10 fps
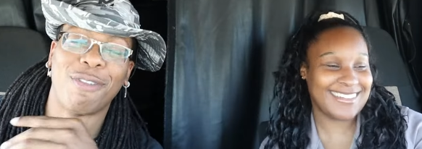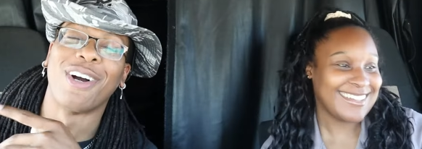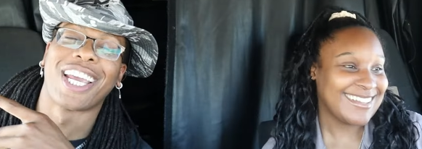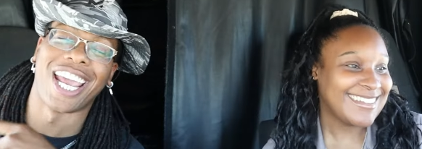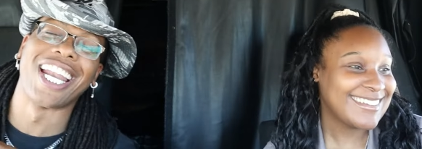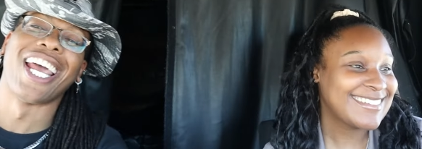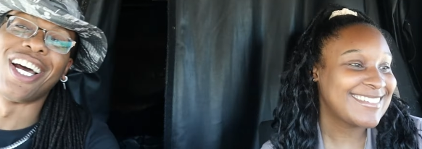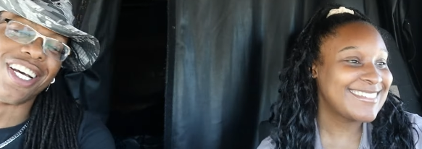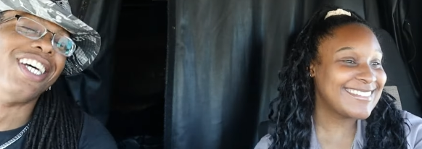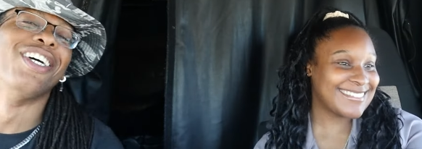Speaker 1: over 1K
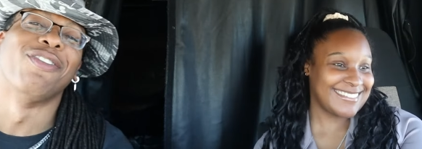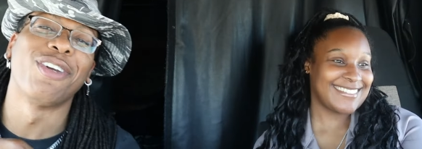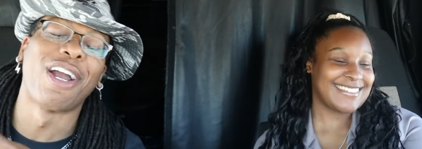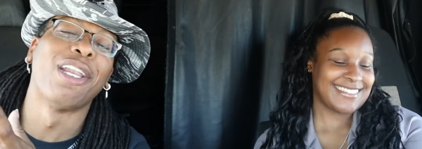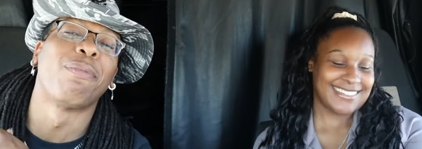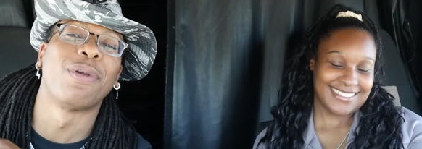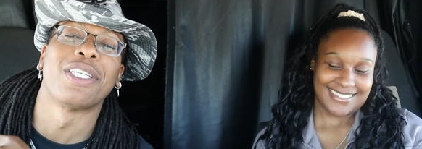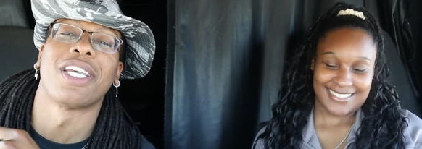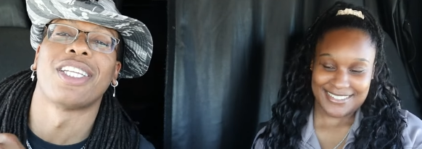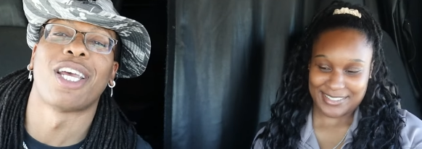now. We greatly
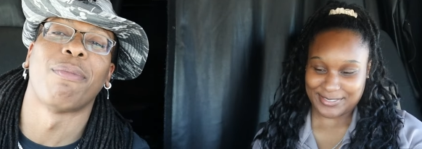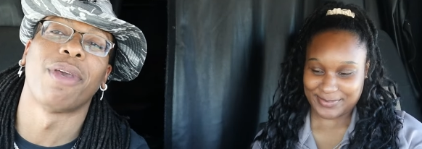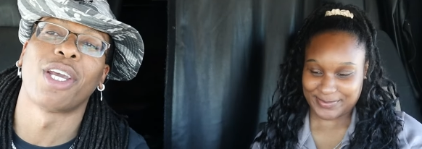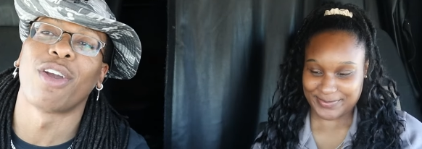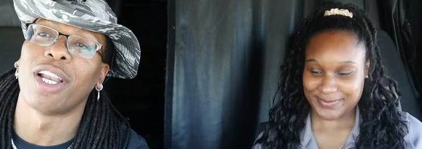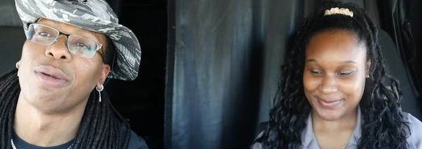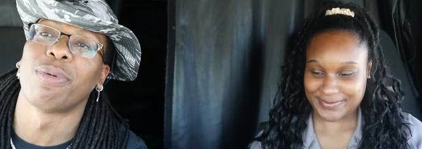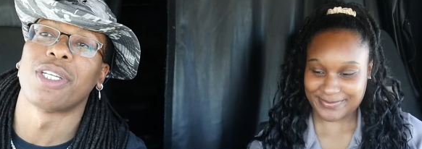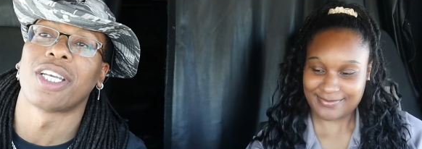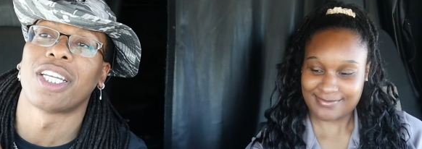appreciate y'all, man. Greatly
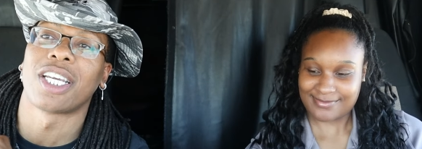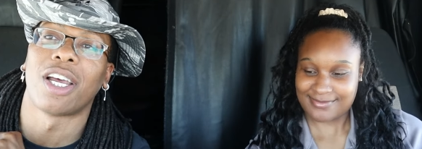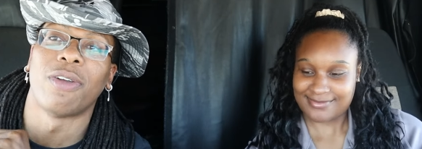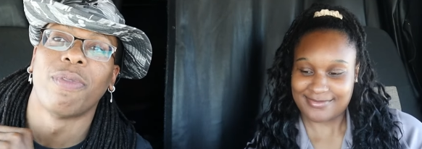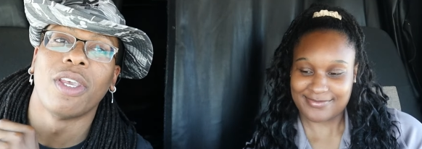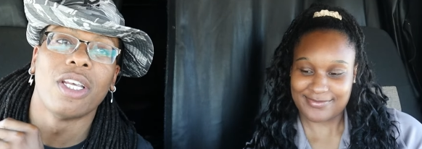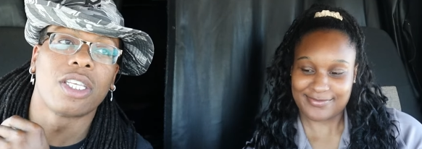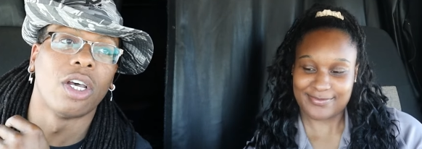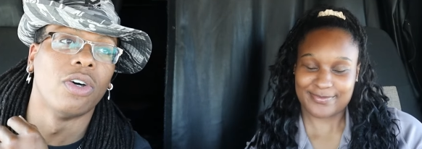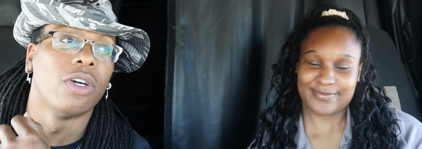appreciate y'all.
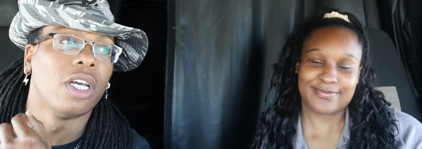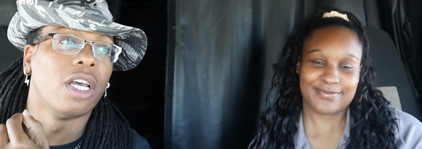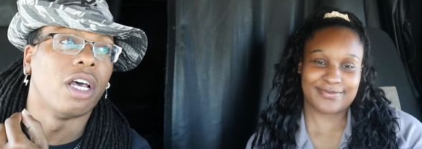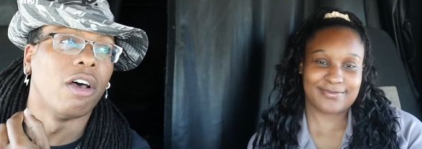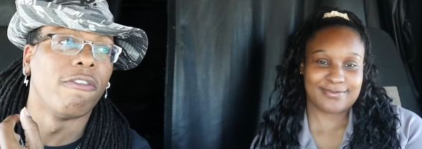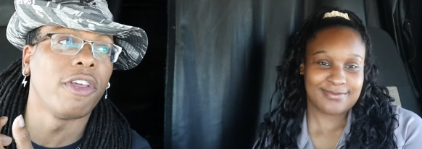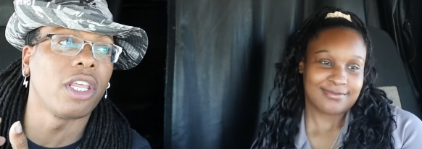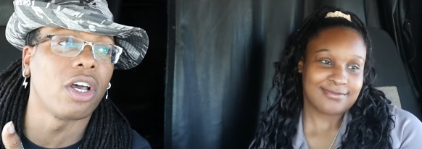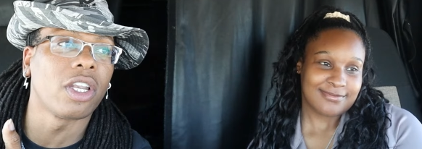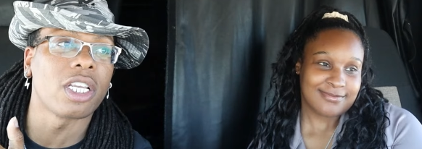So, a
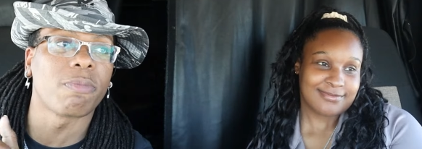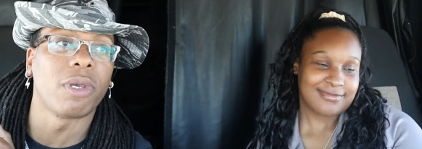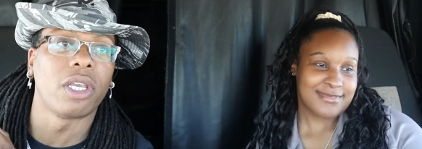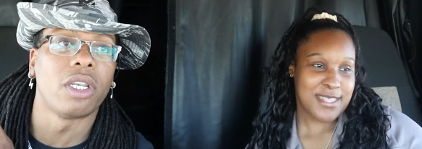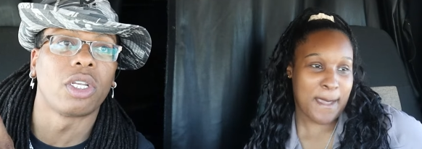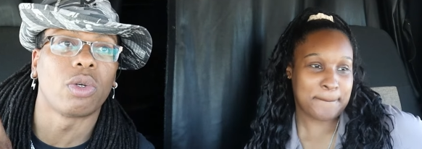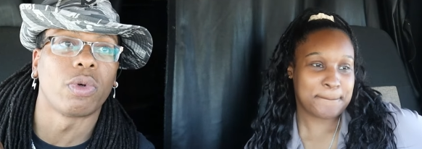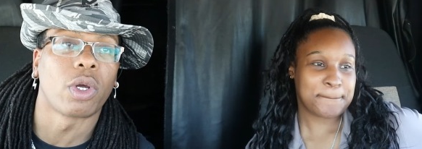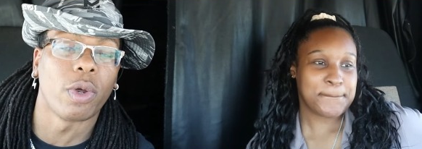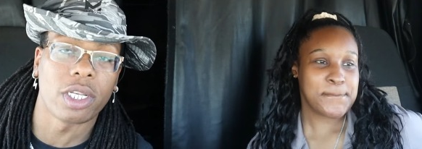video that's been
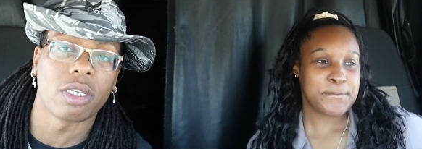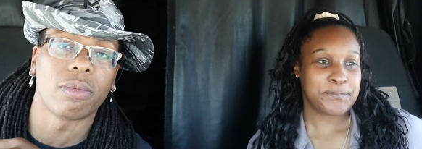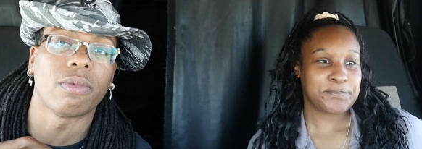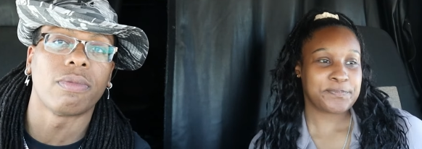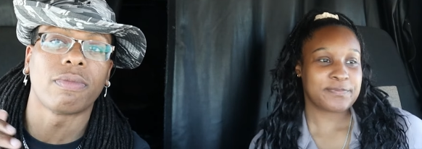requested